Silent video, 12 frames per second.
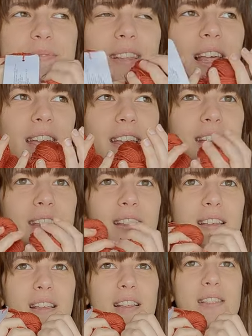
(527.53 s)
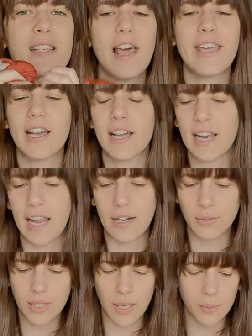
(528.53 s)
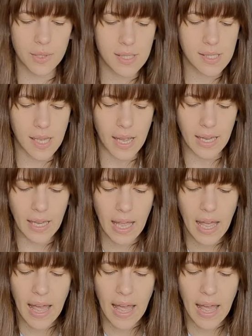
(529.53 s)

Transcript: like, it's like a cloud, I would say.